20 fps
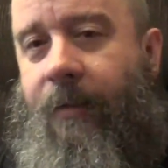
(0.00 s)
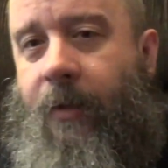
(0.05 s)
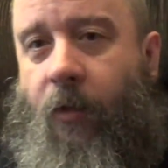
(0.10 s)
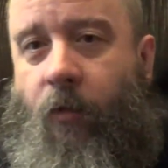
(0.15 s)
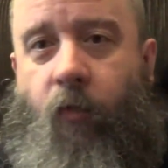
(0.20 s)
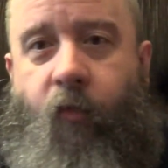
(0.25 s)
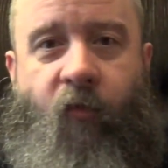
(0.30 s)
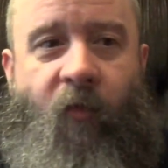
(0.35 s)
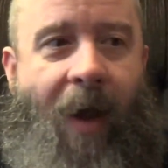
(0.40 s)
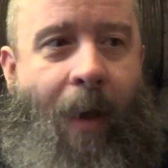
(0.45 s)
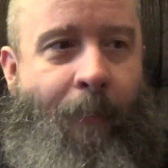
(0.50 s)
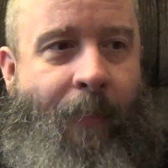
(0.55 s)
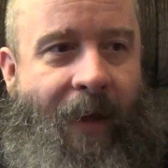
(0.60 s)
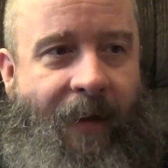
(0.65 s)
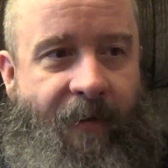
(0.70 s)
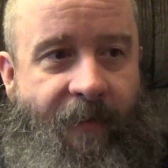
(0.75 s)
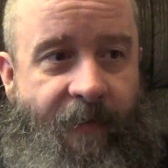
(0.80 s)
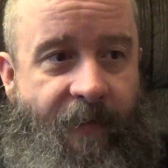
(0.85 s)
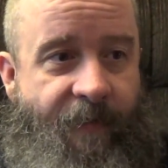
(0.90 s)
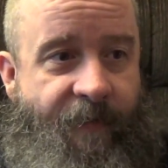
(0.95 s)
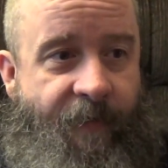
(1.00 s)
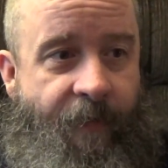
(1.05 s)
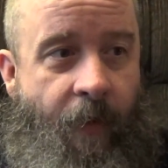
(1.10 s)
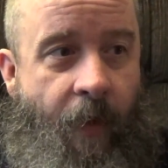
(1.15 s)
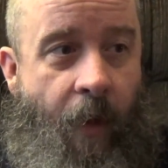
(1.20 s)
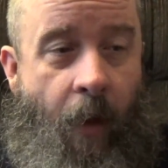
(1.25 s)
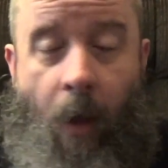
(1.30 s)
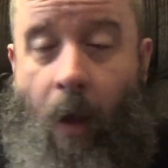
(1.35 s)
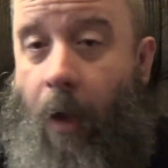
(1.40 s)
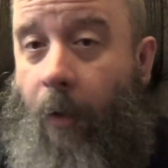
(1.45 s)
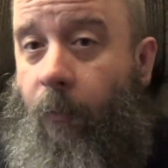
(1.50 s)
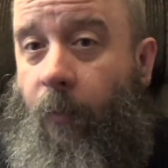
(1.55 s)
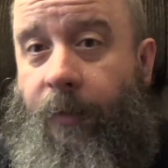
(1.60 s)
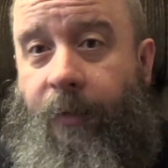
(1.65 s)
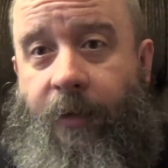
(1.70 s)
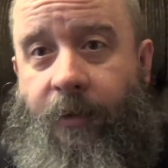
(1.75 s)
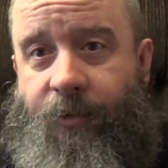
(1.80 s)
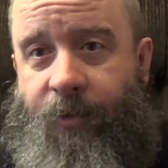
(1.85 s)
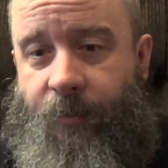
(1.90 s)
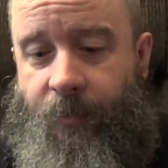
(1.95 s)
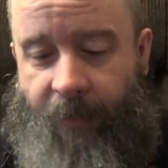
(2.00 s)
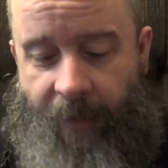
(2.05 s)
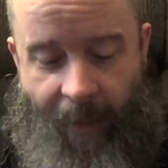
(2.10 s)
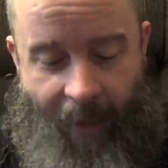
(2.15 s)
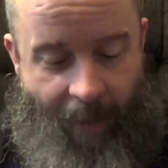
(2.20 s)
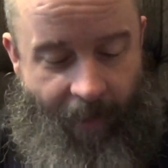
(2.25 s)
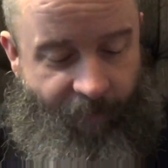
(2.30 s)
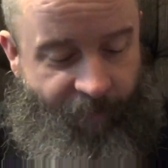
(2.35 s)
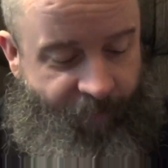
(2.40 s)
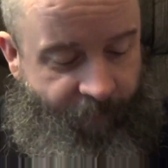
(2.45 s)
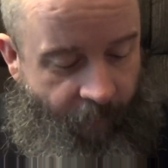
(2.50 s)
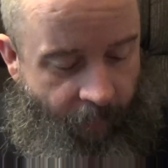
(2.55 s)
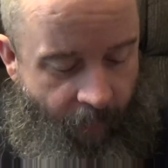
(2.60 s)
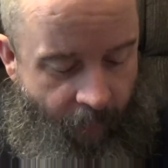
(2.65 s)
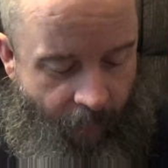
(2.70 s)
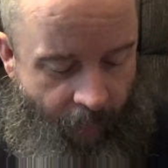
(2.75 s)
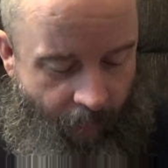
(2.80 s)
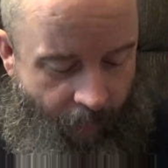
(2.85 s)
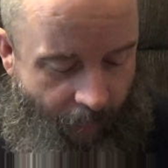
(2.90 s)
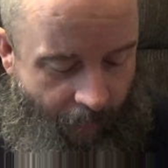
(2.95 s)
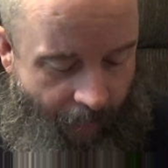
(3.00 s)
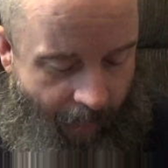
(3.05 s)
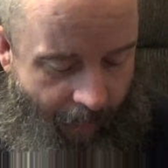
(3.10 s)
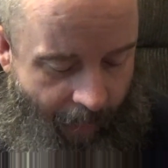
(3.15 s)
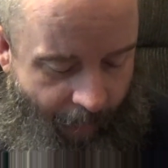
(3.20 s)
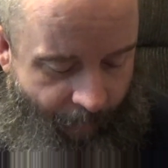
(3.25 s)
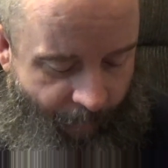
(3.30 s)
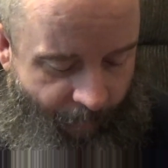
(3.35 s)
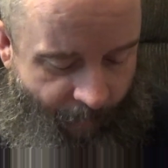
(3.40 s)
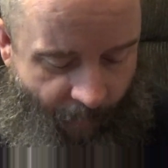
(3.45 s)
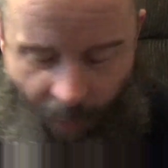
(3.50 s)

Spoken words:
the crap out of this. I really, truly have. I'm